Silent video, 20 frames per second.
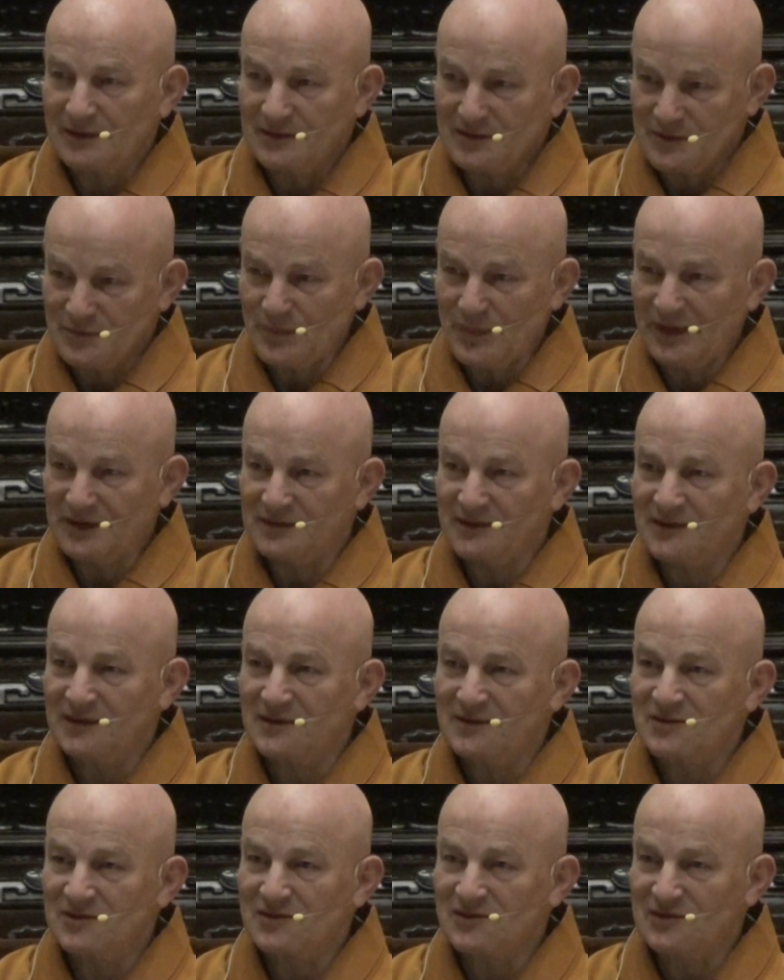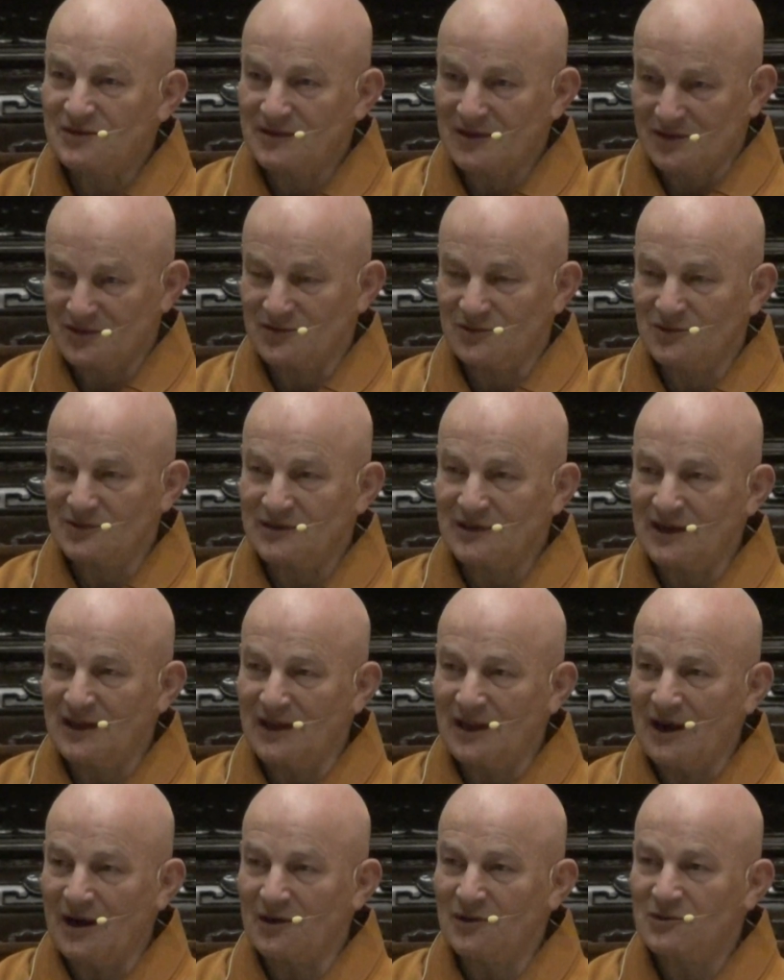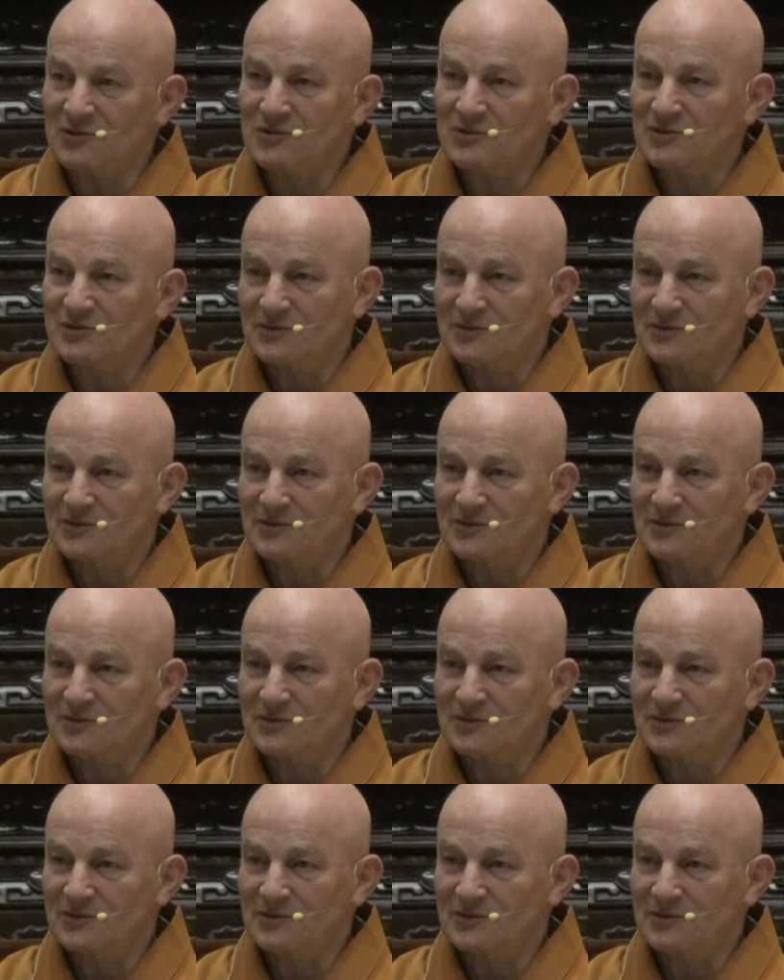dependence does not allow